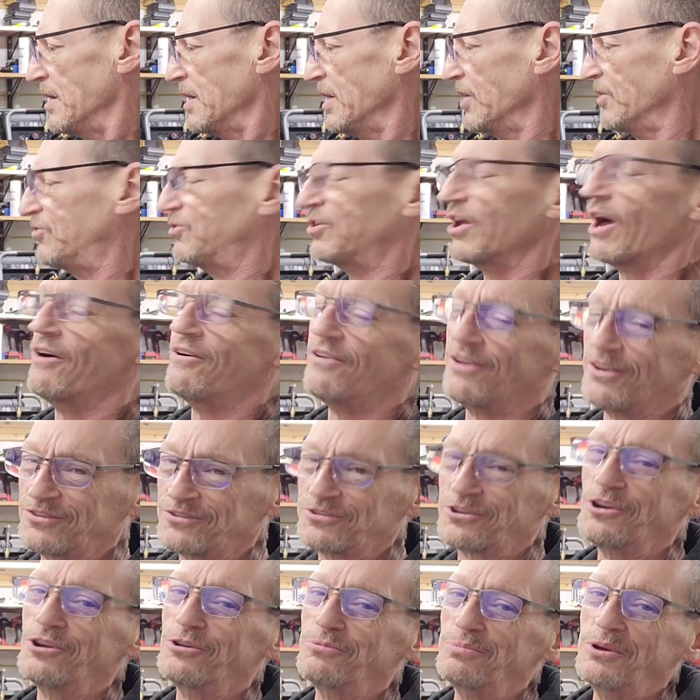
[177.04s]
It's,
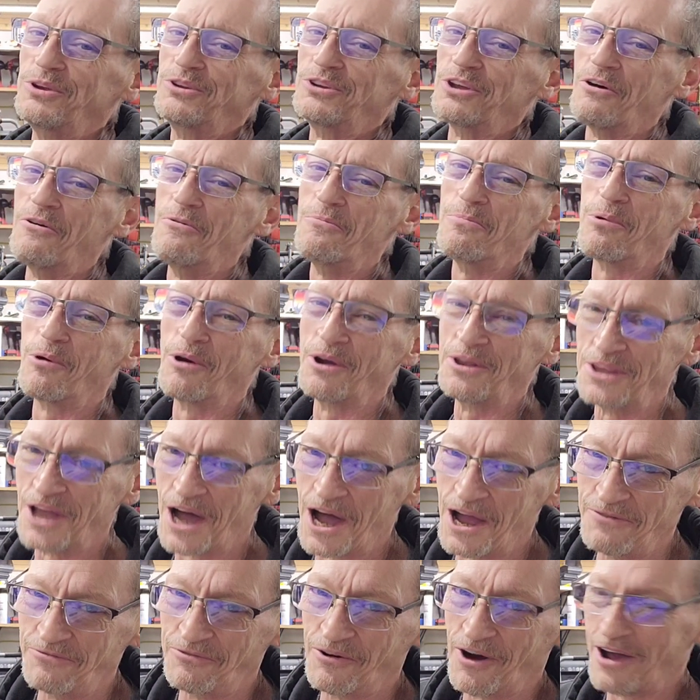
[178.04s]
excuse me,
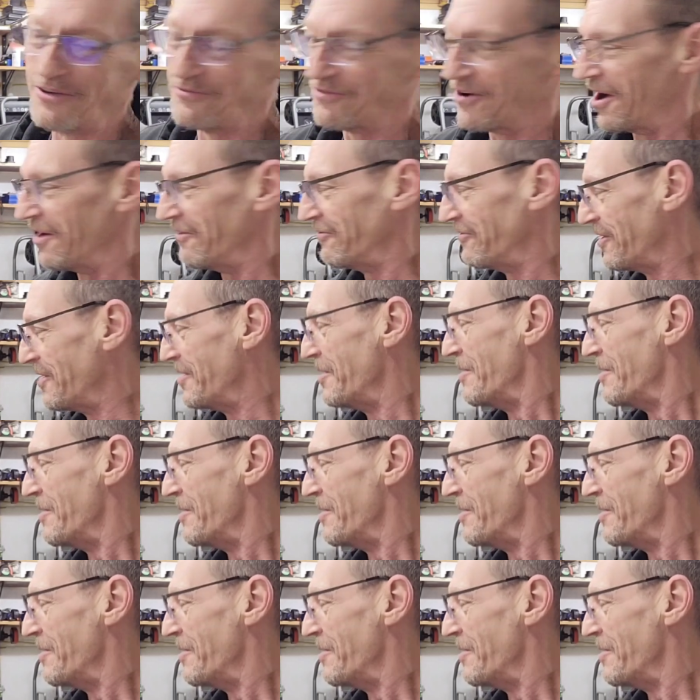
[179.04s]
7.955.